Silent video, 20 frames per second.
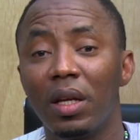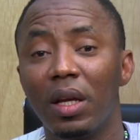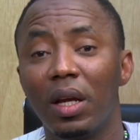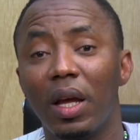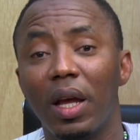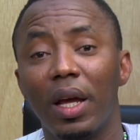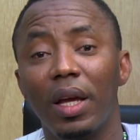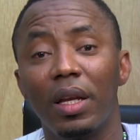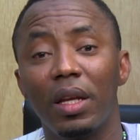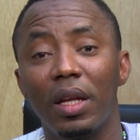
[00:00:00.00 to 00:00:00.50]

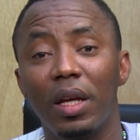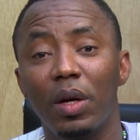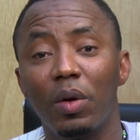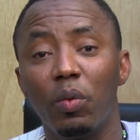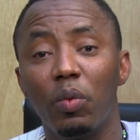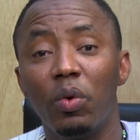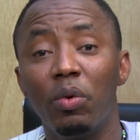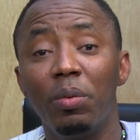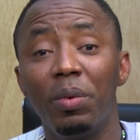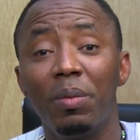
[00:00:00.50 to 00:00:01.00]
And
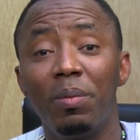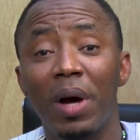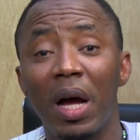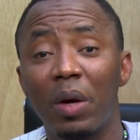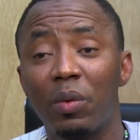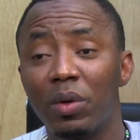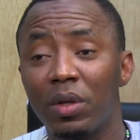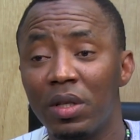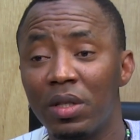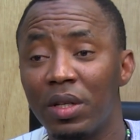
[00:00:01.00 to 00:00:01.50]
we'll be back
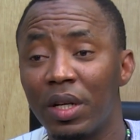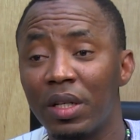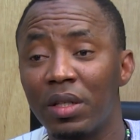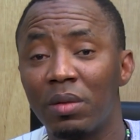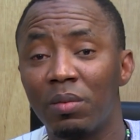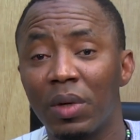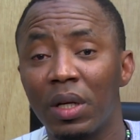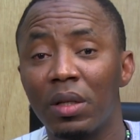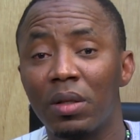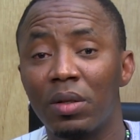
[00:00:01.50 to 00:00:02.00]
with these
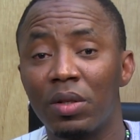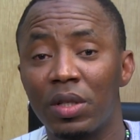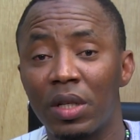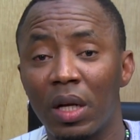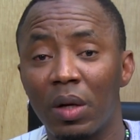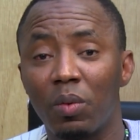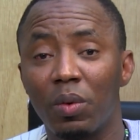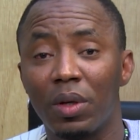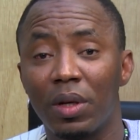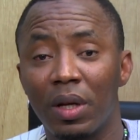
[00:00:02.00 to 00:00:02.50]
gentlemen to
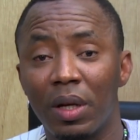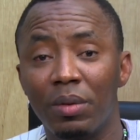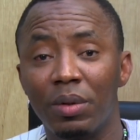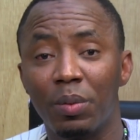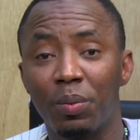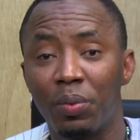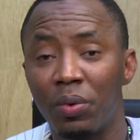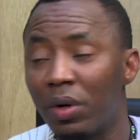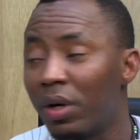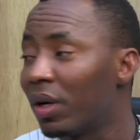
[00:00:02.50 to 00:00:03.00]
check with them the
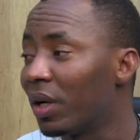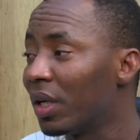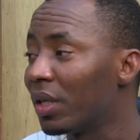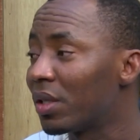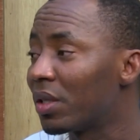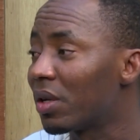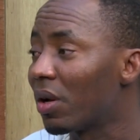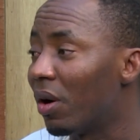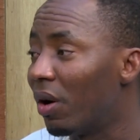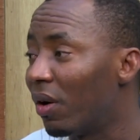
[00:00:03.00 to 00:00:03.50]
progress
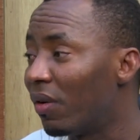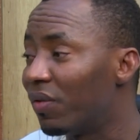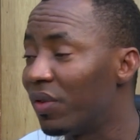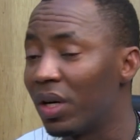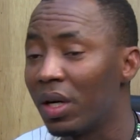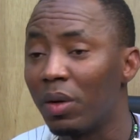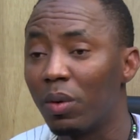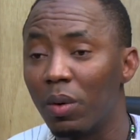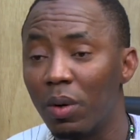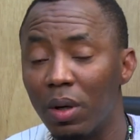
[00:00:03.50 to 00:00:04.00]
of
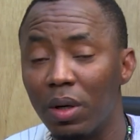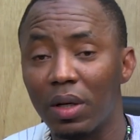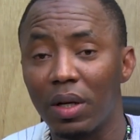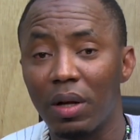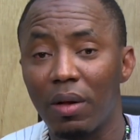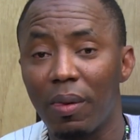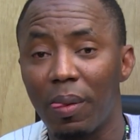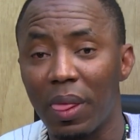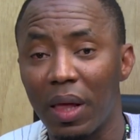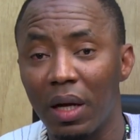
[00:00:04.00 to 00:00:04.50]
their work,
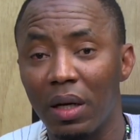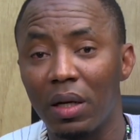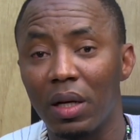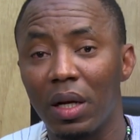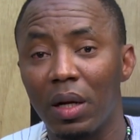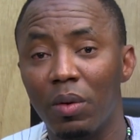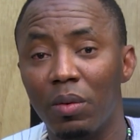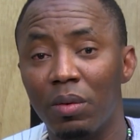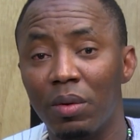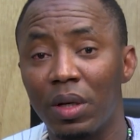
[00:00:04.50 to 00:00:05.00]
and
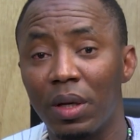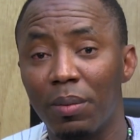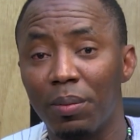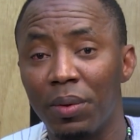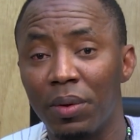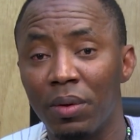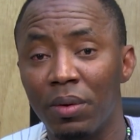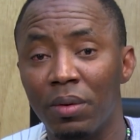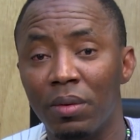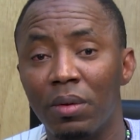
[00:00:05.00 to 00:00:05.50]
we'll keep
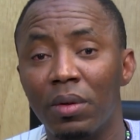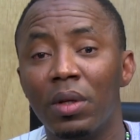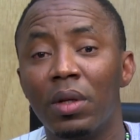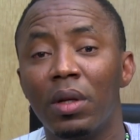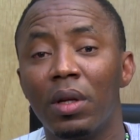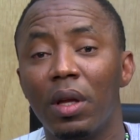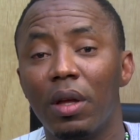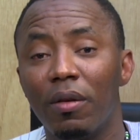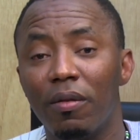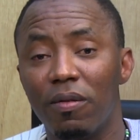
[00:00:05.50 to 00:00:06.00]
you
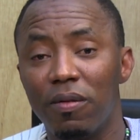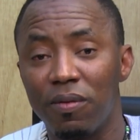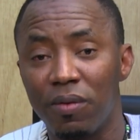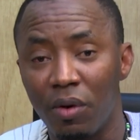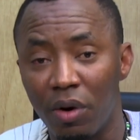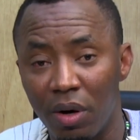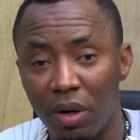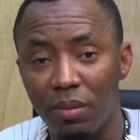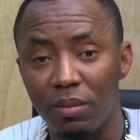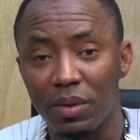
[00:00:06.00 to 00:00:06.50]

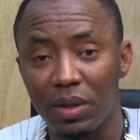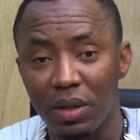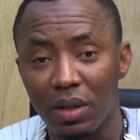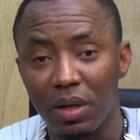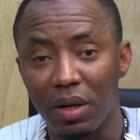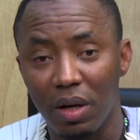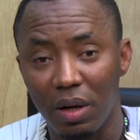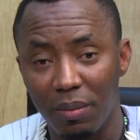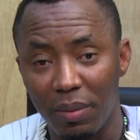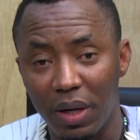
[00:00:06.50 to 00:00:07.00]
informed
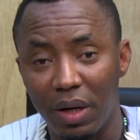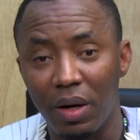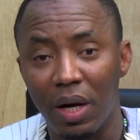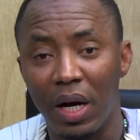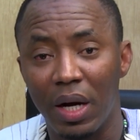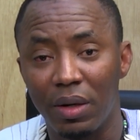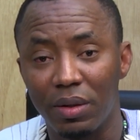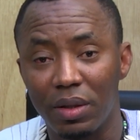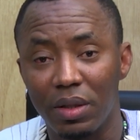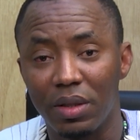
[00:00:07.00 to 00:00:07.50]
about
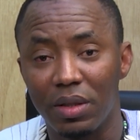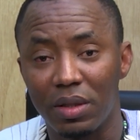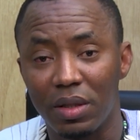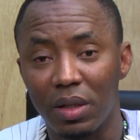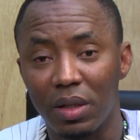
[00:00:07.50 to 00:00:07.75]
how things are